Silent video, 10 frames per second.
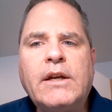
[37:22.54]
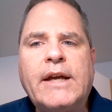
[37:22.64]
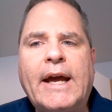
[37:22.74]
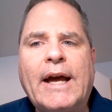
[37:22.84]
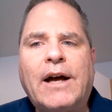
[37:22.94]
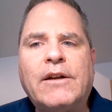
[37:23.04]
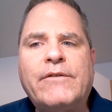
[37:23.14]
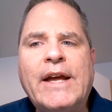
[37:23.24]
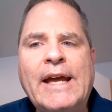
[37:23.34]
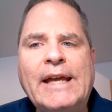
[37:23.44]
Yea, out
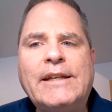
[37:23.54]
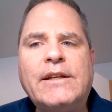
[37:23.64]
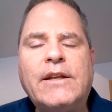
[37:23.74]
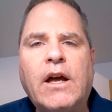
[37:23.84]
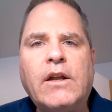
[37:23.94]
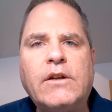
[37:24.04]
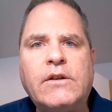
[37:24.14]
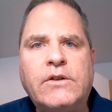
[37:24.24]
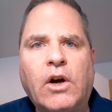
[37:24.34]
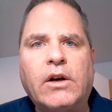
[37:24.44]
of hidden
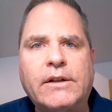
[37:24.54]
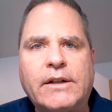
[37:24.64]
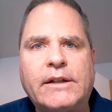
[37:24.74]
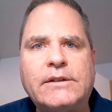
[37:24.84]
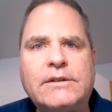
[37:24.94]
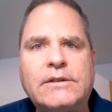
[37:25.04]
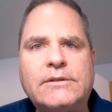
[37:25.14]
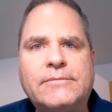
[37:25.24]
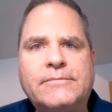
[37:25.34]
darkness.